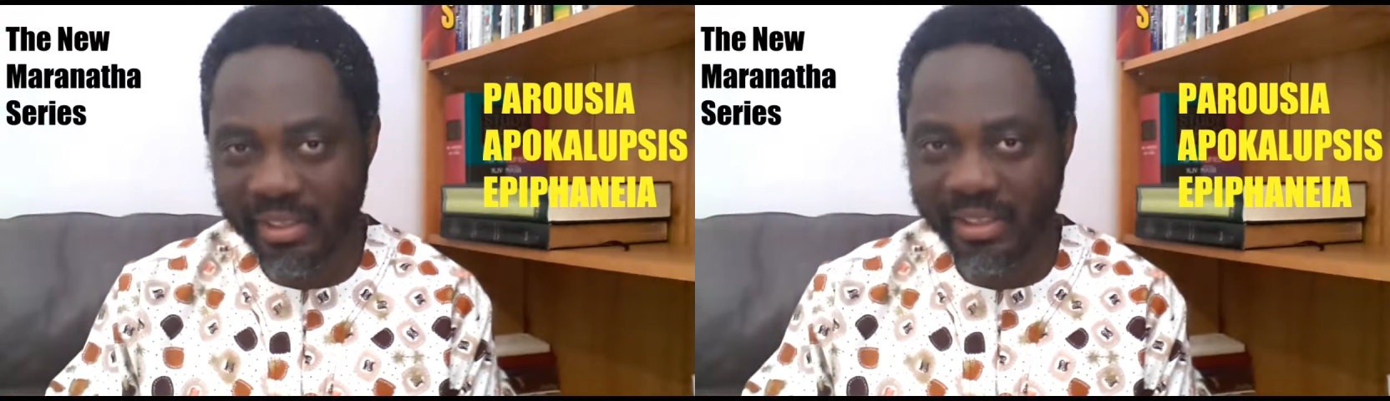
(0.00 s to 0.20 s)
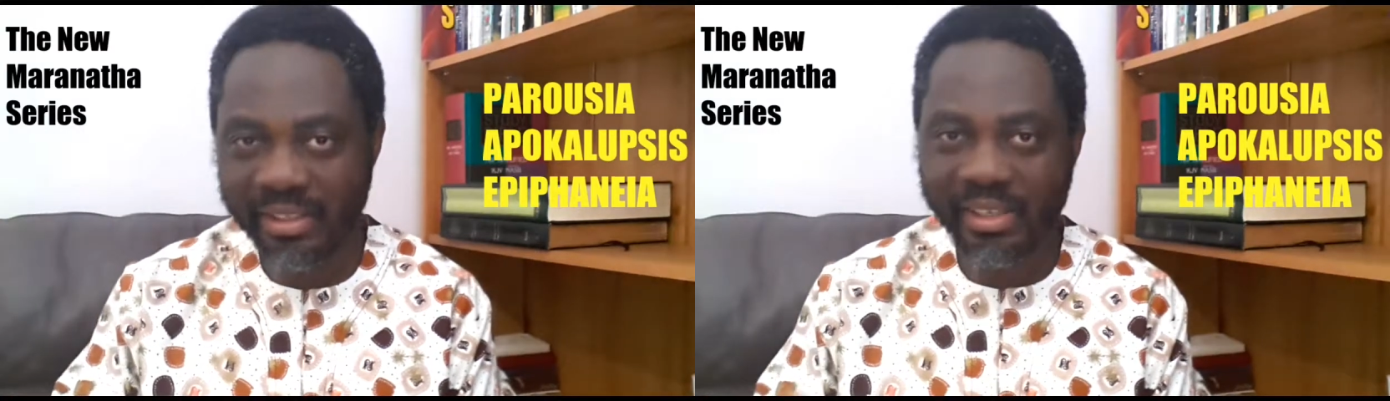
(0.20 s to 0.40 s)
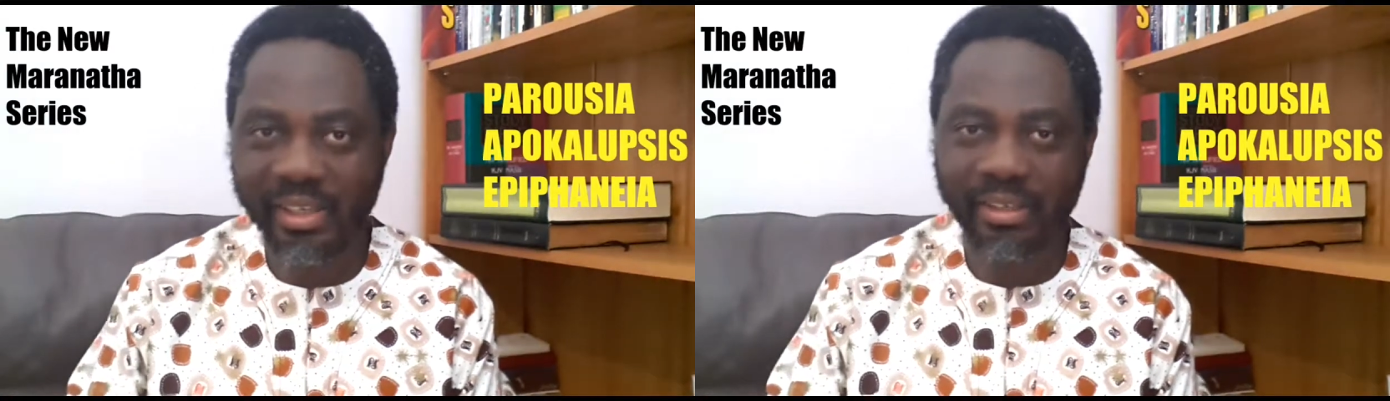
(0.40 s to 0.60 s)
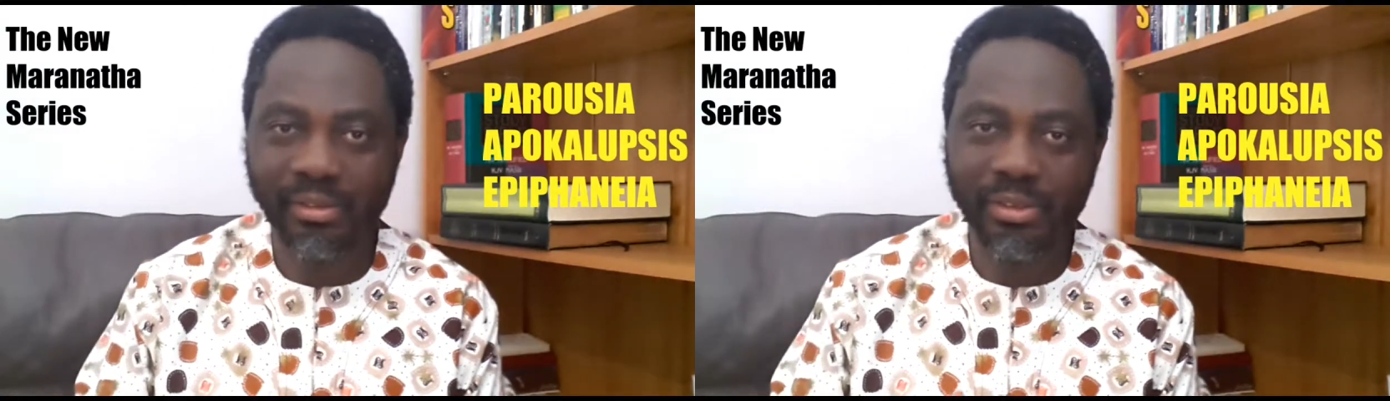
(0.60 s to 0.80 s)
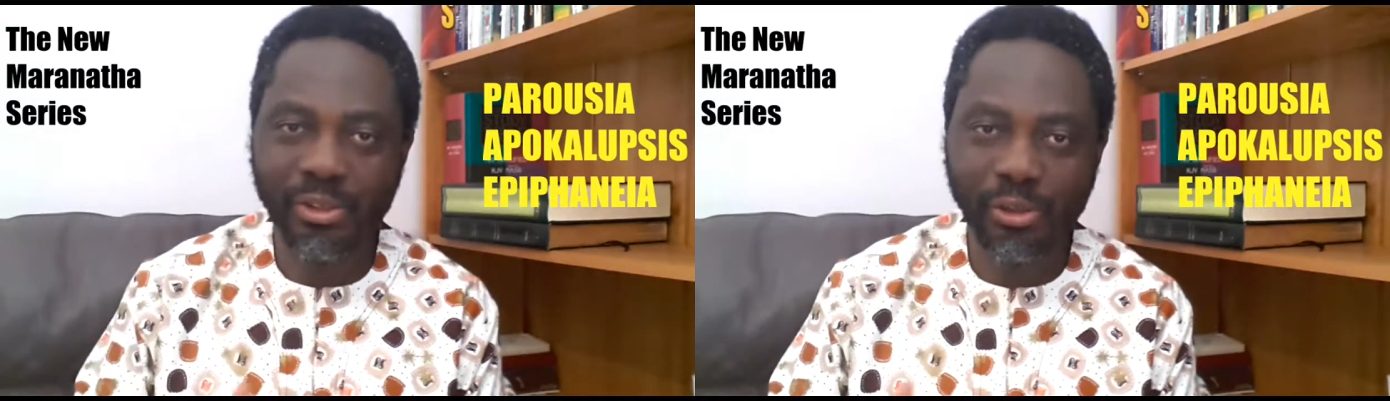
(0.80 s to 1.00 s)
in
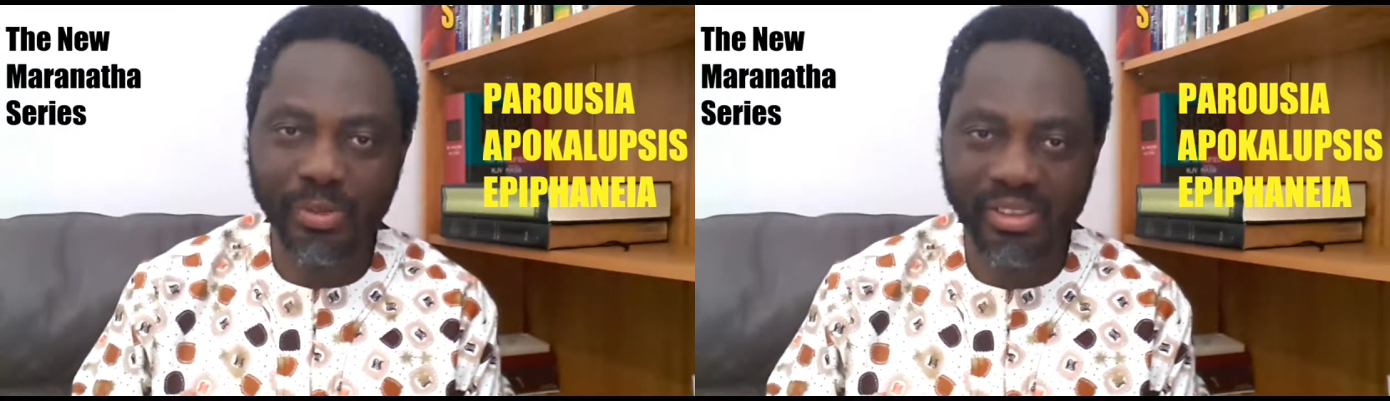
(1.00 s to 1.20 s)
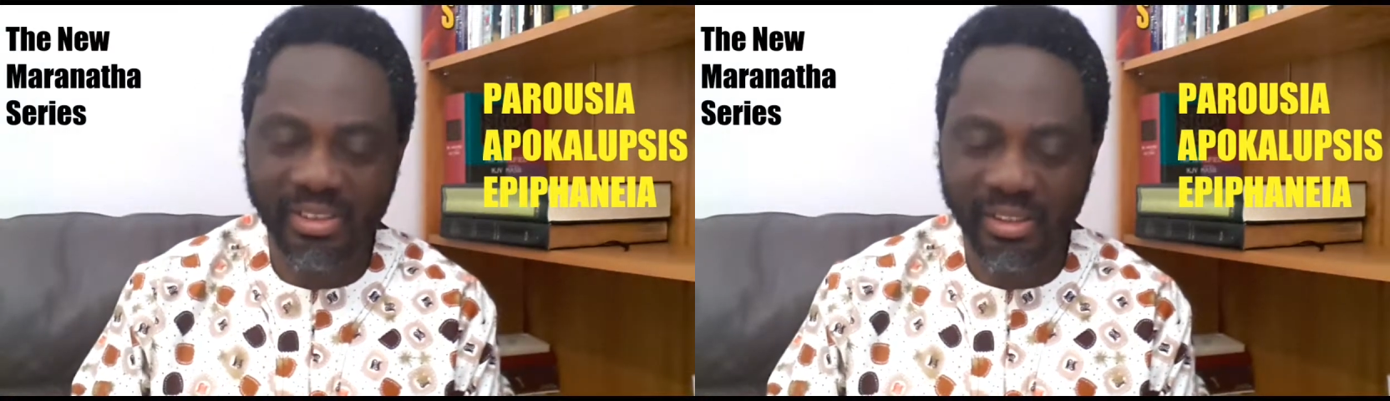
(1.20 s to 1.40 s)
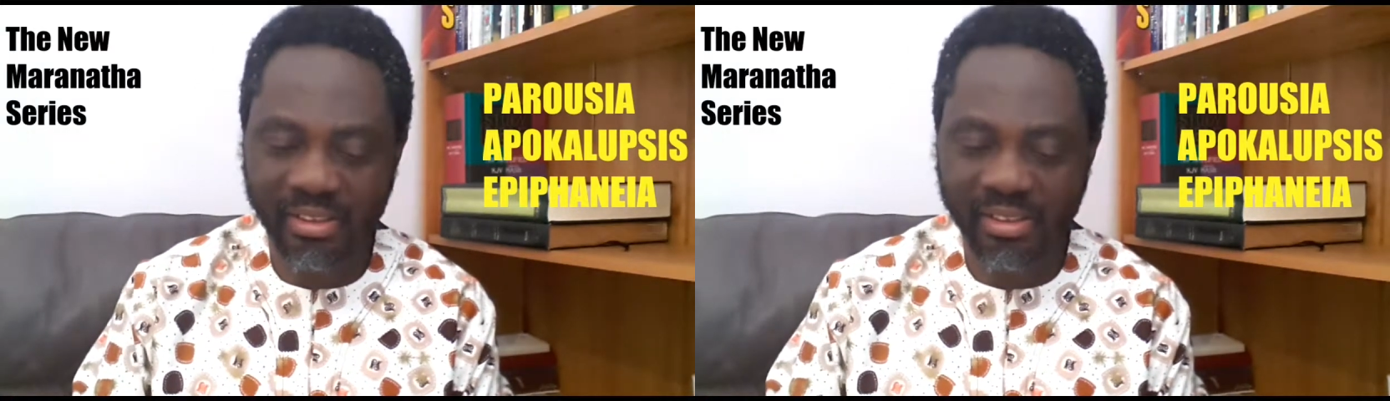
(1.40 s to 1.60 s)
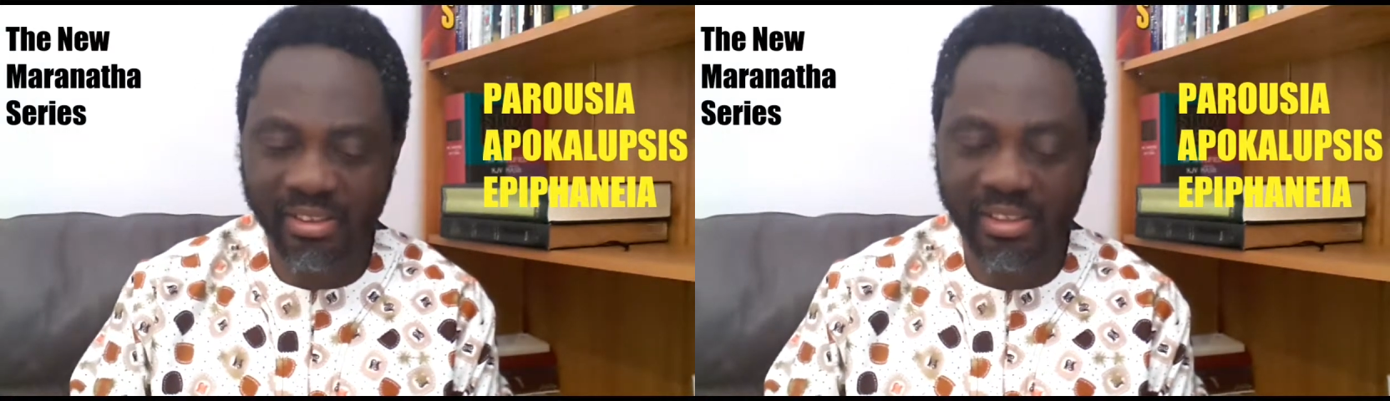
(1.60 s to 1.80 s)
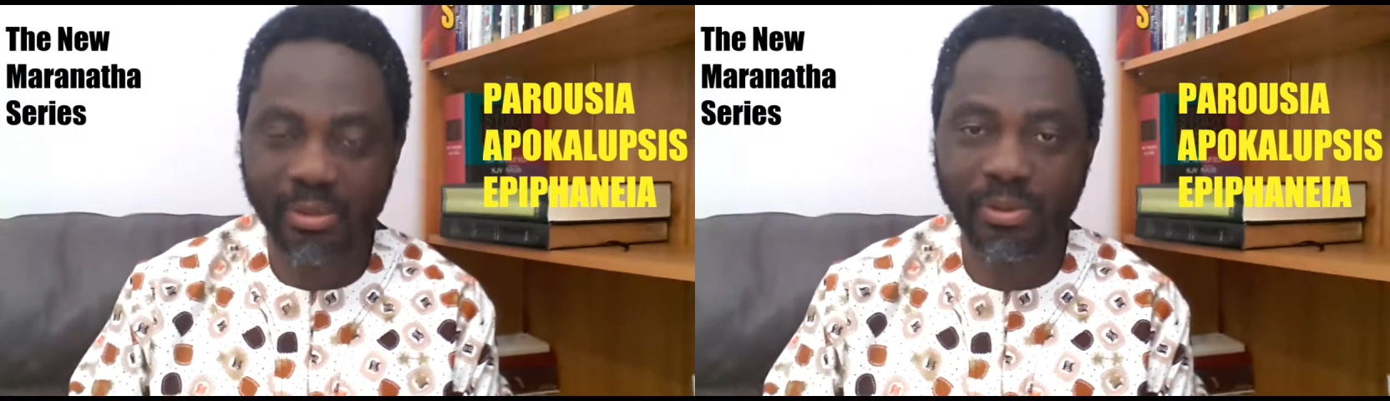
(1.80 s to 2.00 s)
their normal setting,
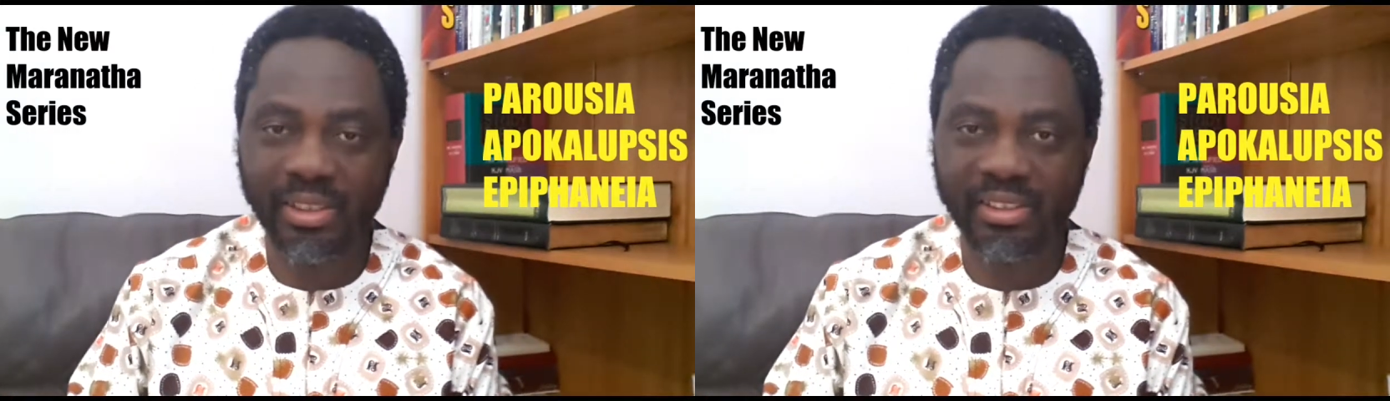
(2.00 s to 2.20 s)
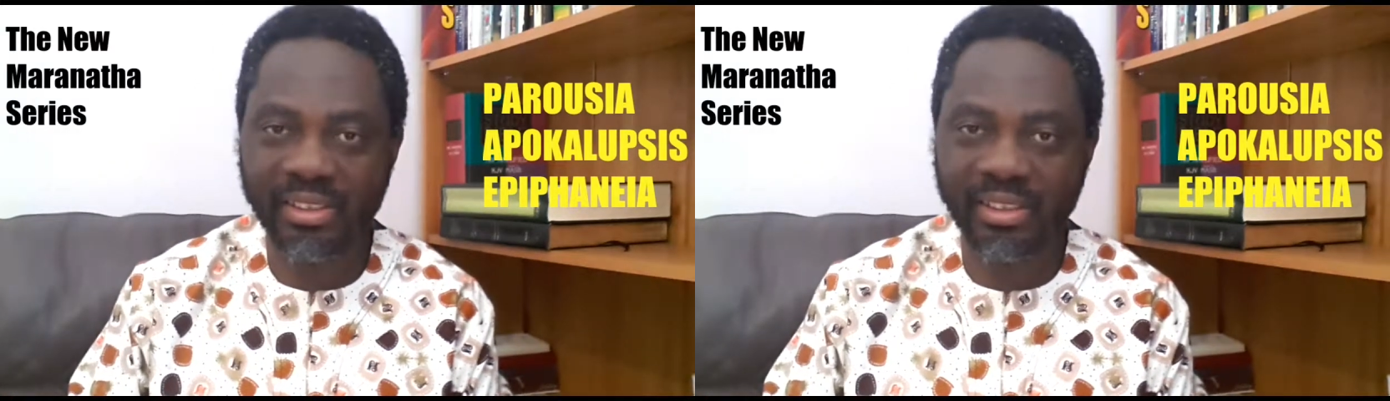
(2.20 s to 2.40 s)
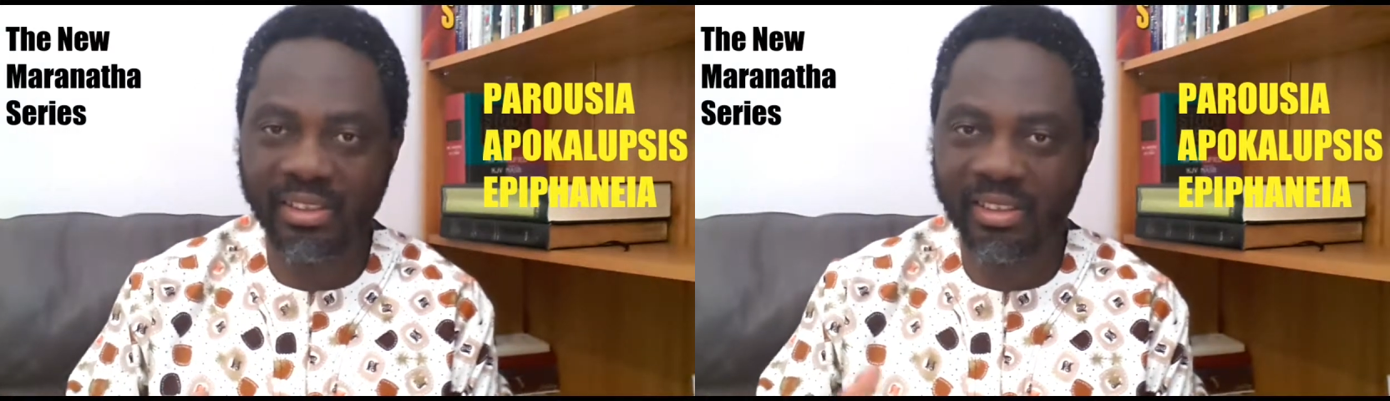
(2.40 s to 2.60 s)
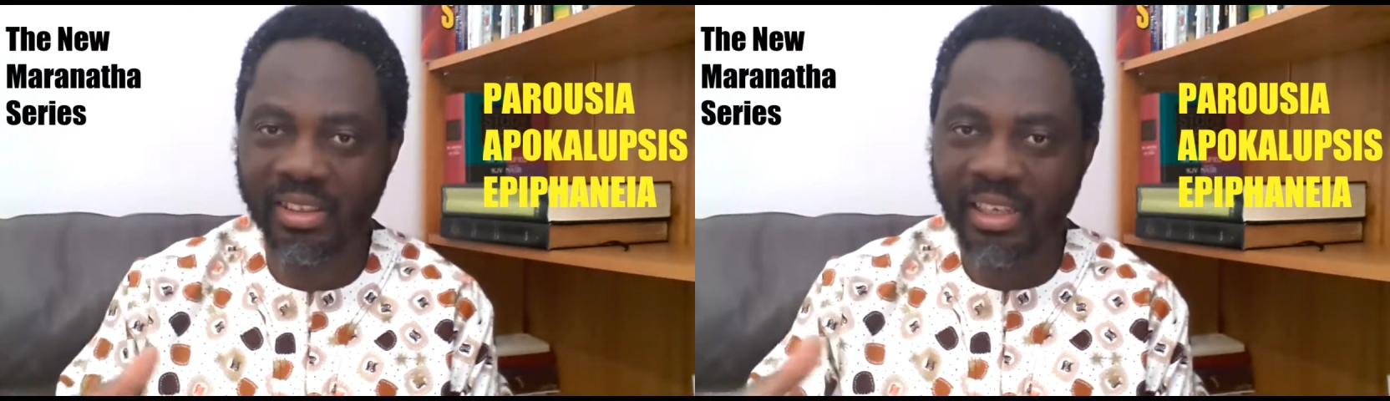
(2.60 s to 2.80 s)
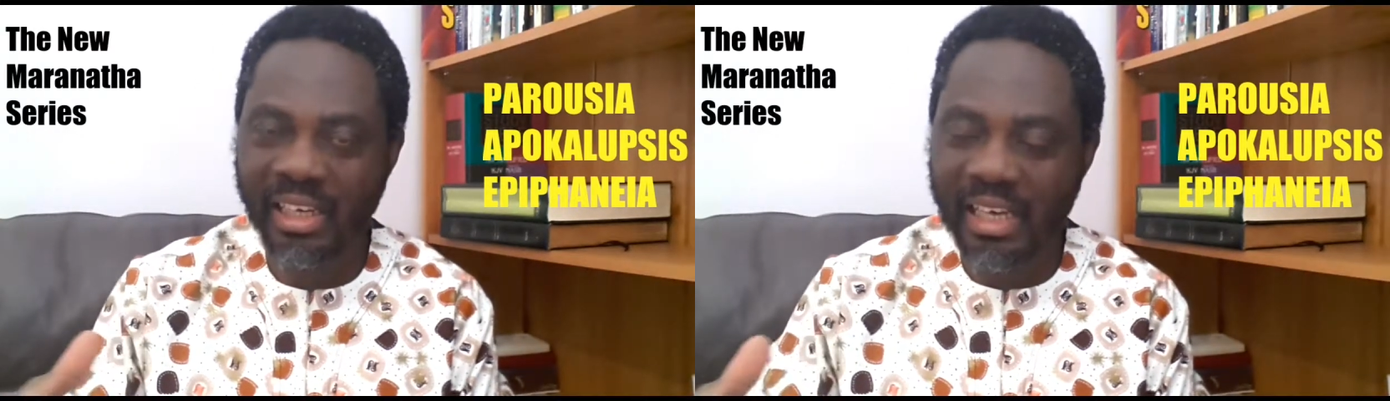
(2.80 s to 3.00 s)
secular setting,